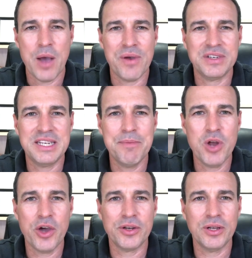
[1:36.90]
However,
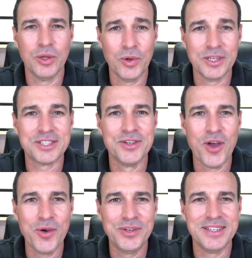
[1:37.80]
Lawless
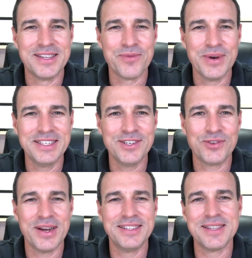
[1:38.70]
noted that recent
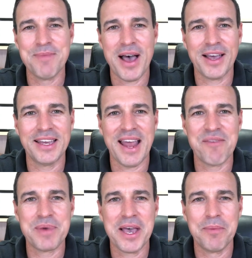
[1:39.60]
trends in the market
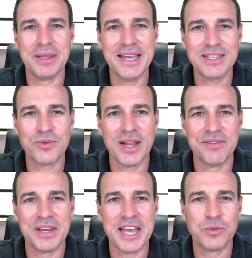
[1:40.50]
have become less
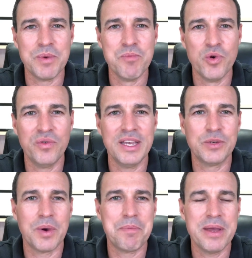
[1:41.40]
relevant as we move
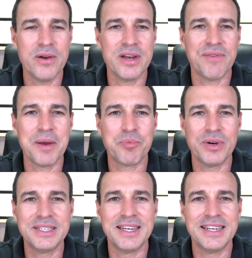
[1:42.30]
into a period of
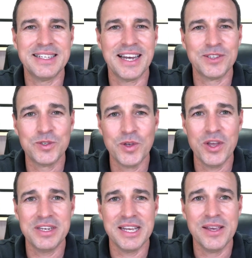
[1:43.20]
unprecedented
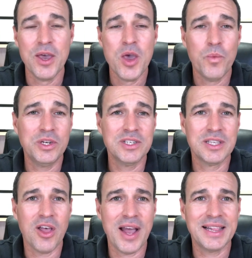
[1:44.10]
uncertainty, which
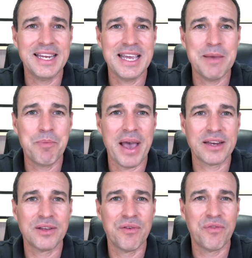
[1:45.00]
is likely to
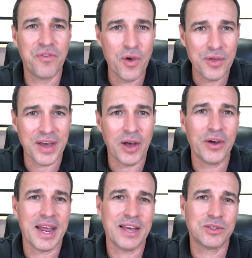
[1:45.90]
impact further
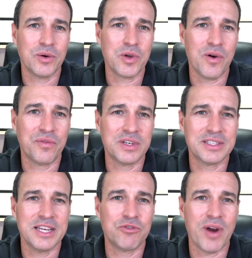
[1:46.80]
on household
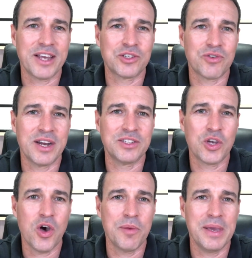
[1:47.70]
confidence and drag Australia's
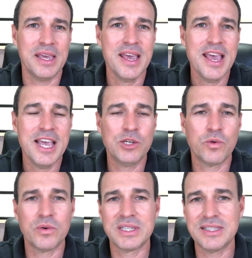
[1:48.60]
economy
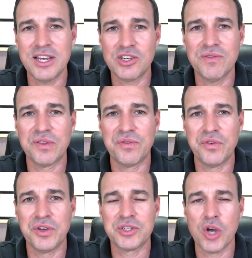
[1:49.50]
into a recession for the
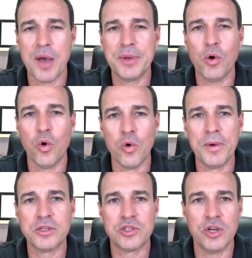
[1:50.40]
first time in
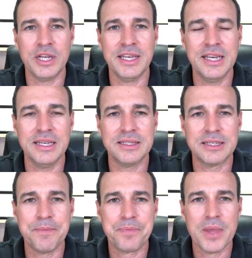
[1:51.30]
almost 30
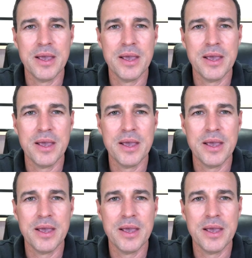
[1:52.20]
years.